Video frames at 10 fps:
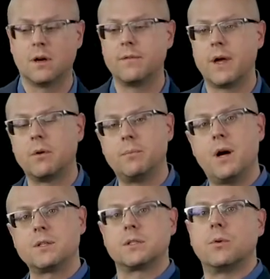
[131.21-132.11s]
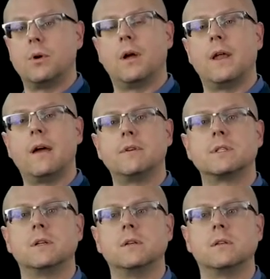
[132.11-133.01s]
of that repository on every
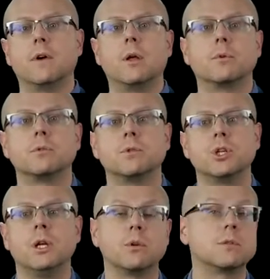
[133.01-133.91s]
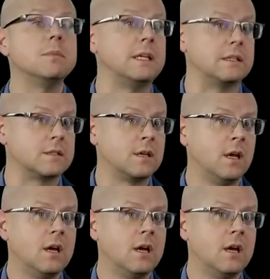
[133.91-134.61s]
single developer's machine, which means